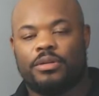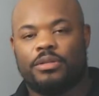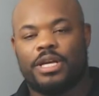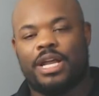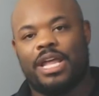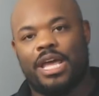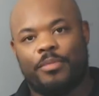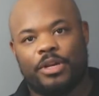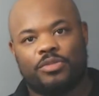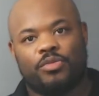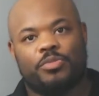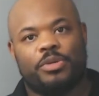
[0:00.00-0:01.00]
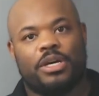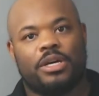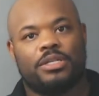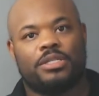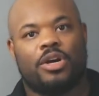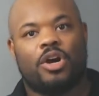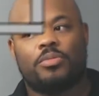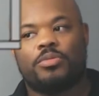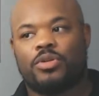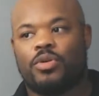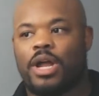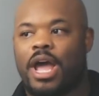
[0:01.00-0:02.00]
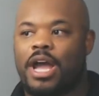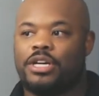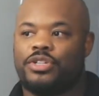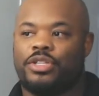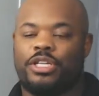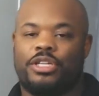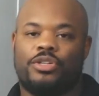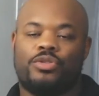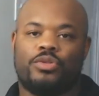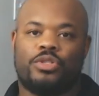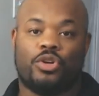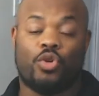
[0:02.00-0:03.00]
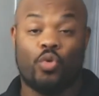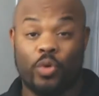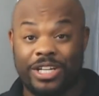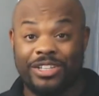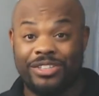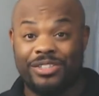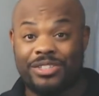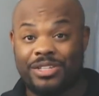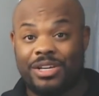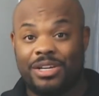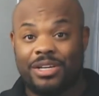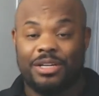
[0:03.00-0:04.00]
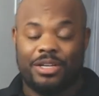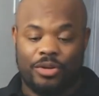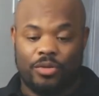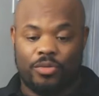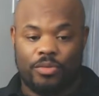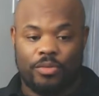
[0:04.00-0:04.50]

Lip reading: dynamics was because the harpsichord actually used quills to